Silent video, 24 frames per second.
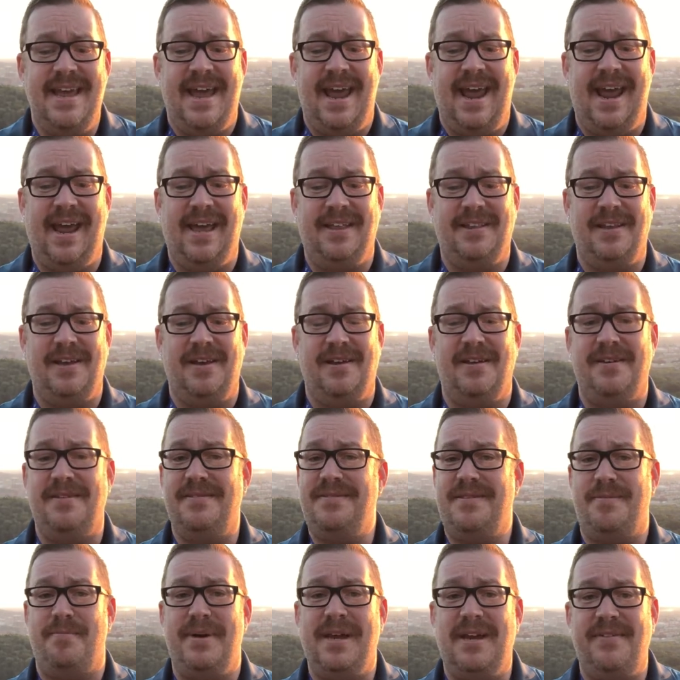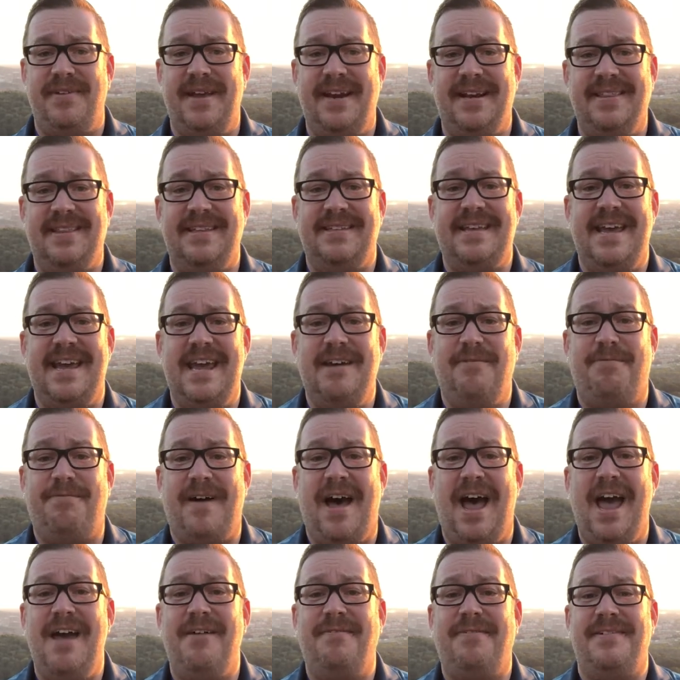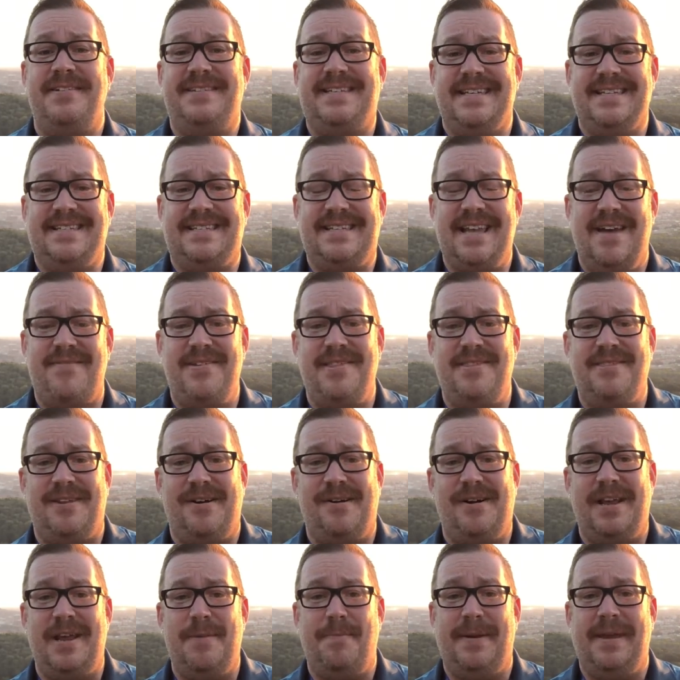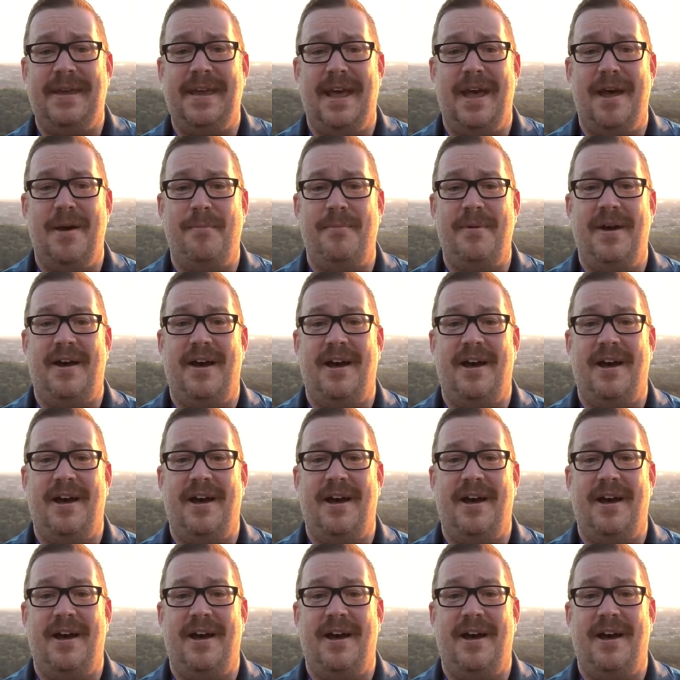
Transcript: And the, the big event of the day, five to seven thirty p m,